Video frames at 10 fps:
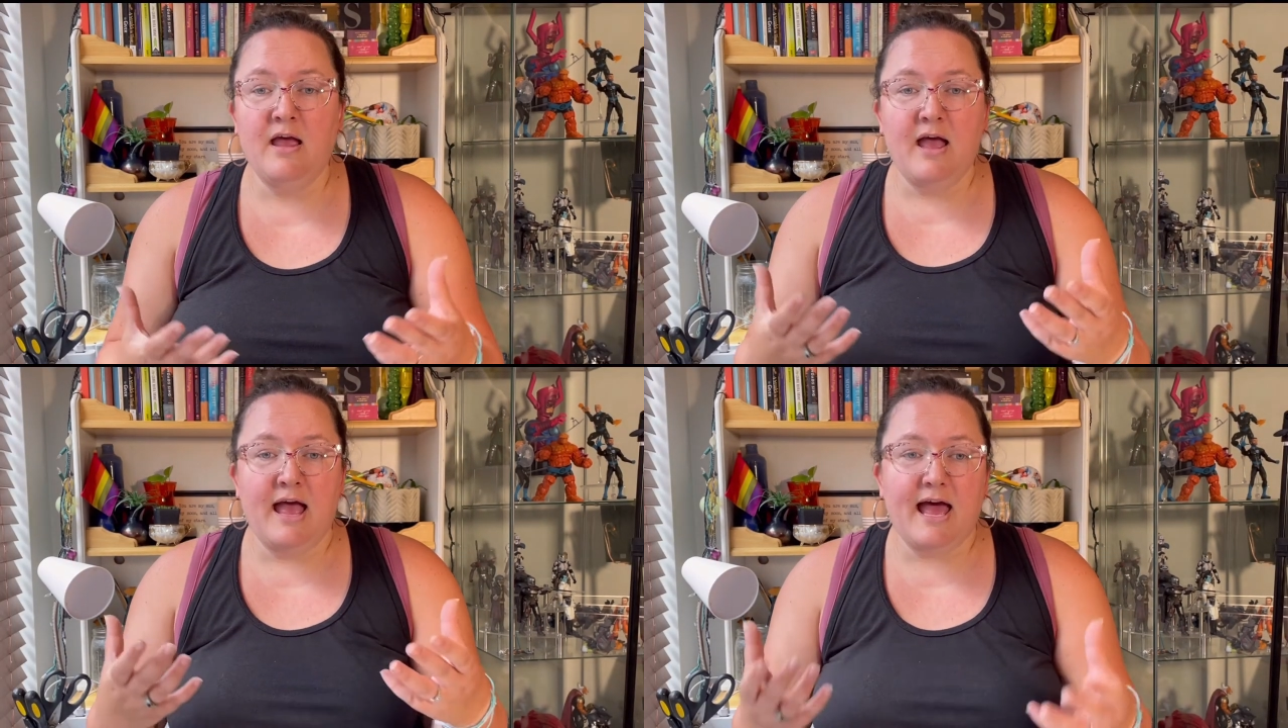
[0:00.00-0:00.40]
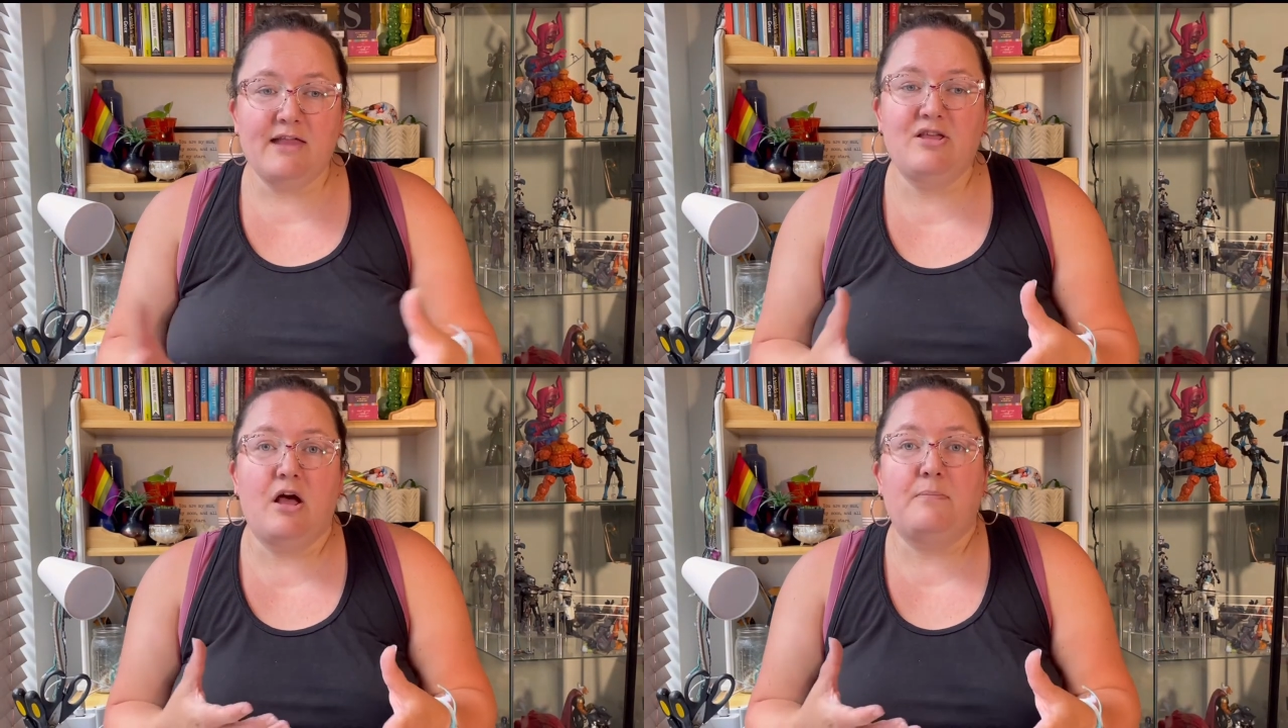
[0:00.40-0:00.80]
had
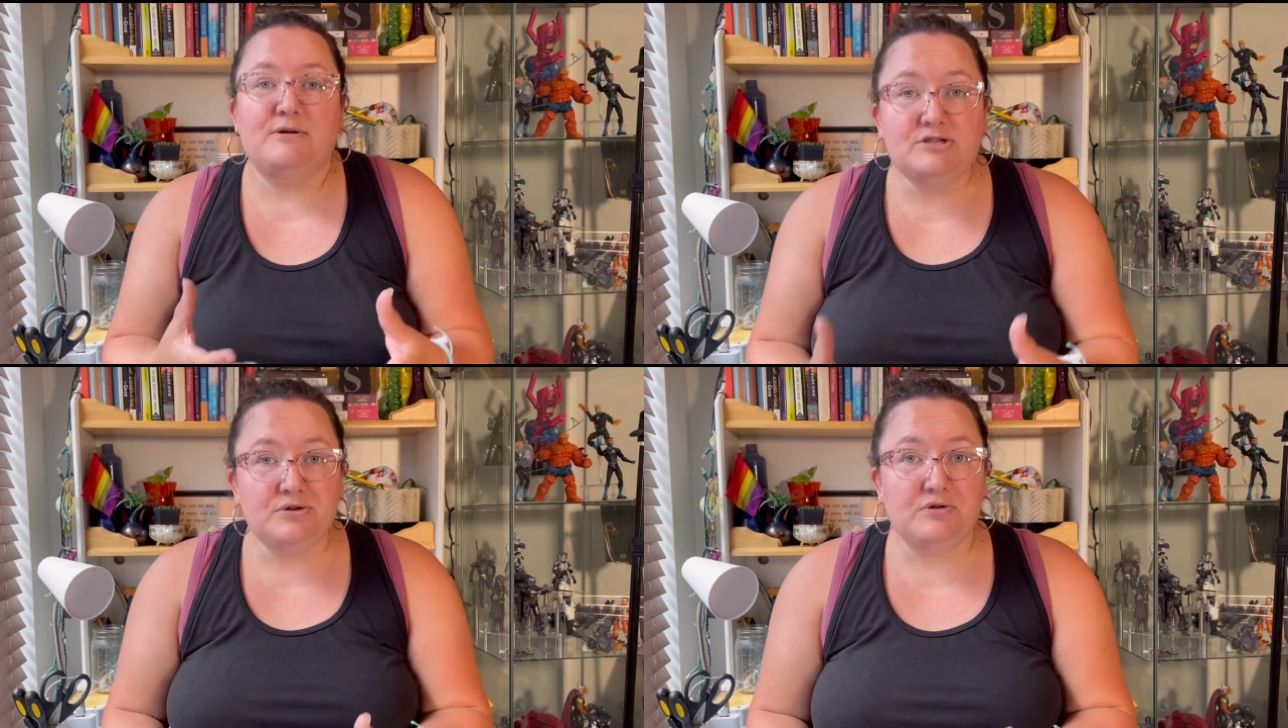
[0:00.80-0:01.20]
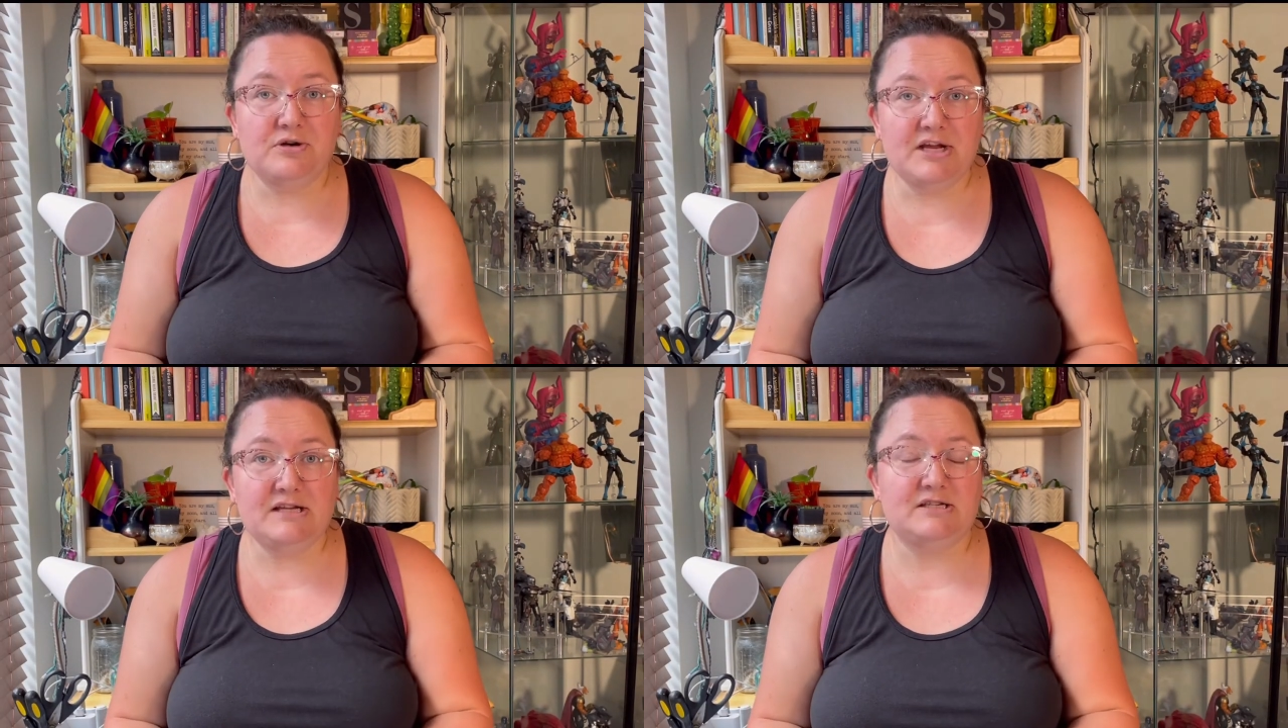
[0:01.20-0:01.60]
the
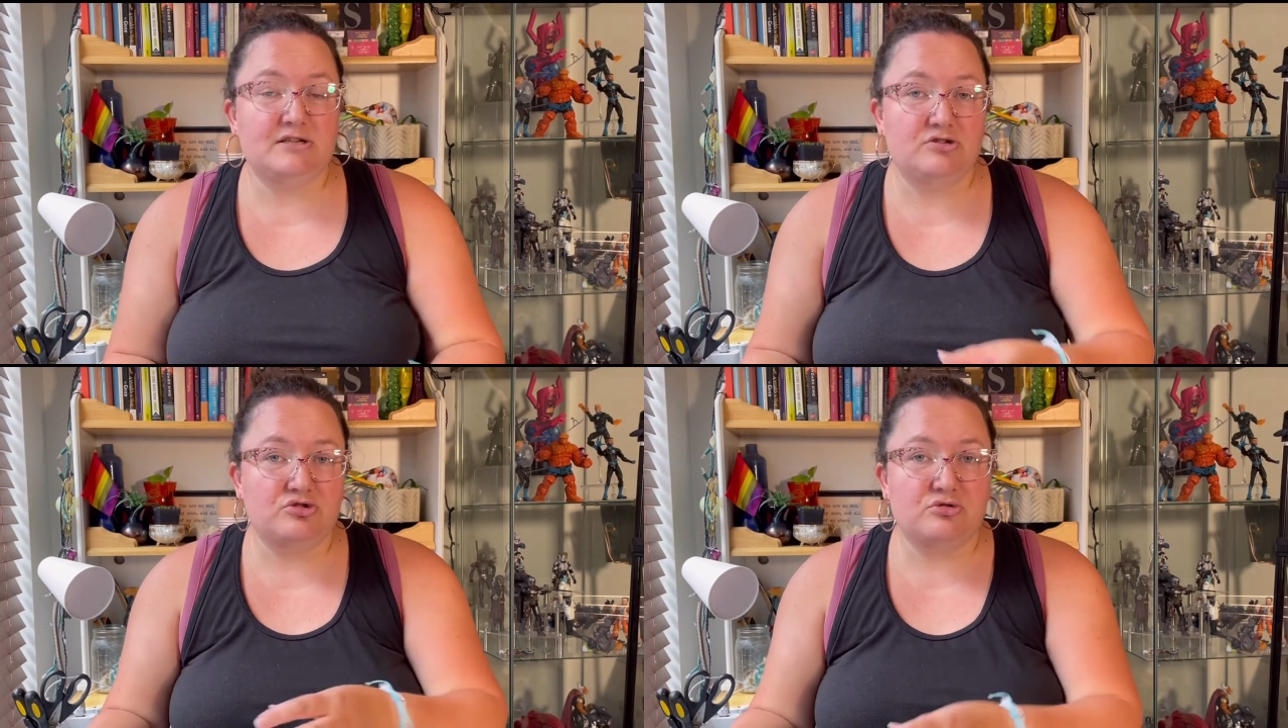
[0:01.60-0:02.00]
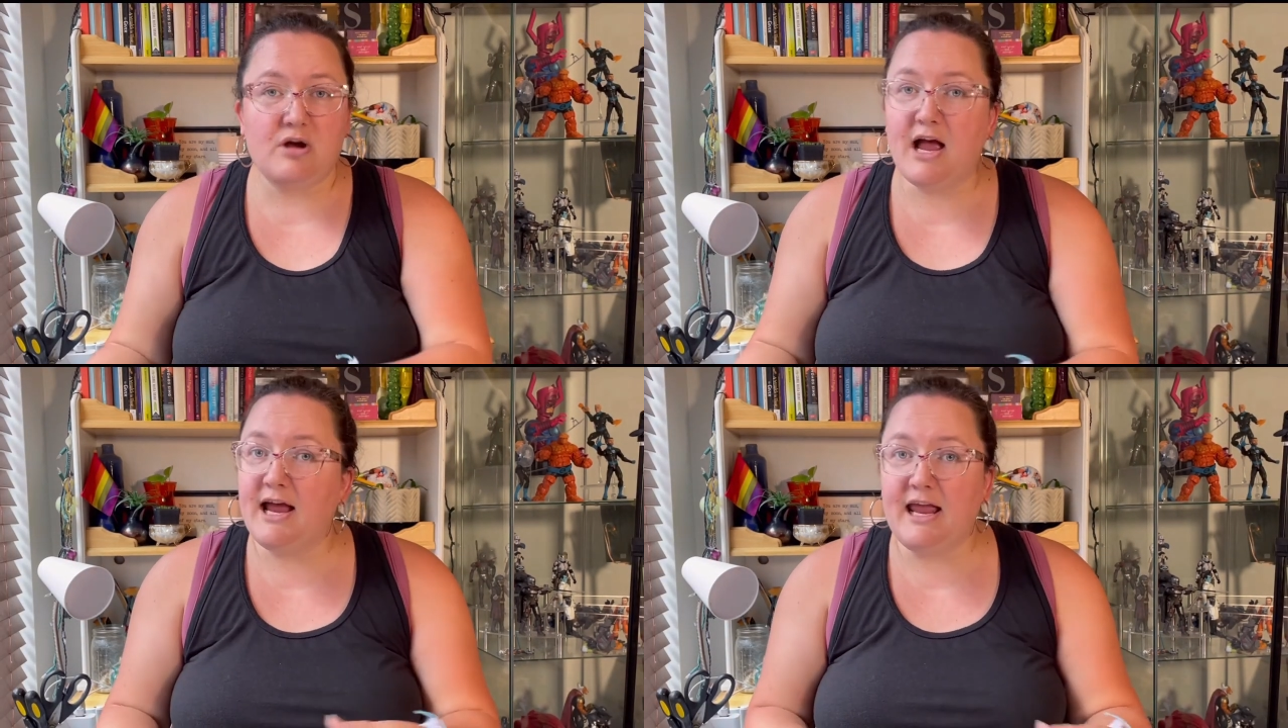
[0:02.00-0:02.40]
opportunity to
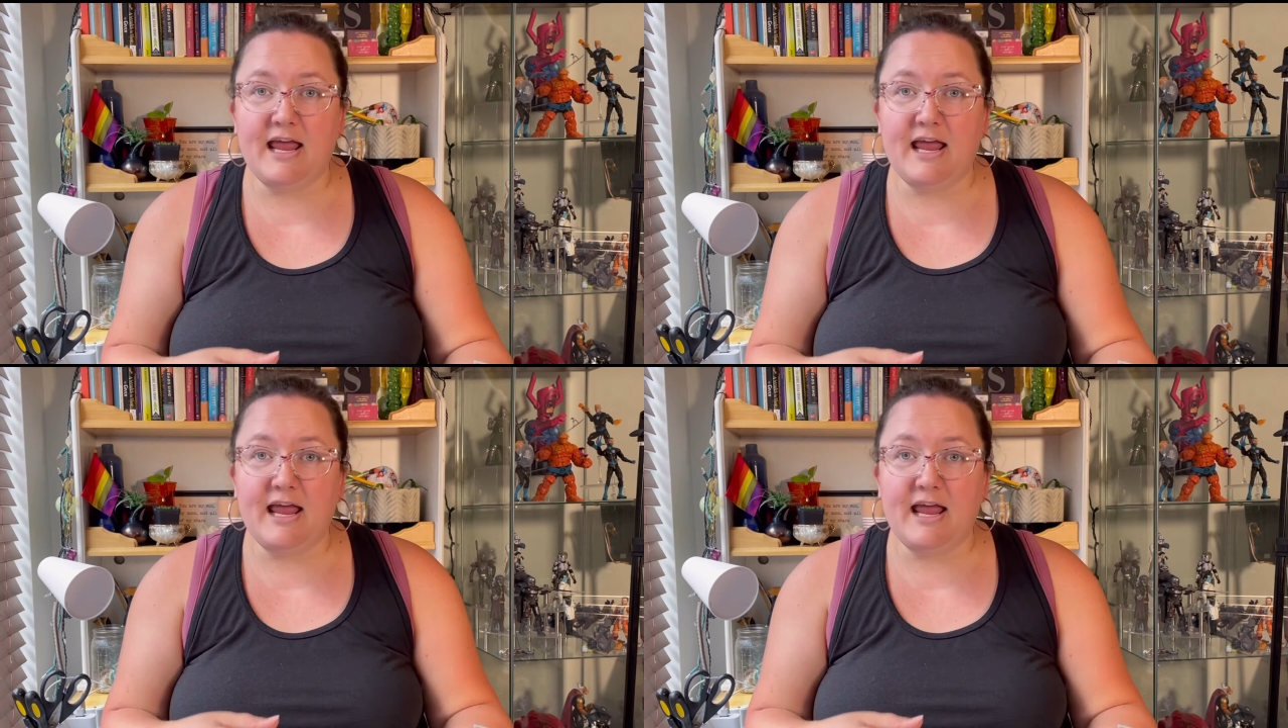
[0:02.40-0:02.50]
try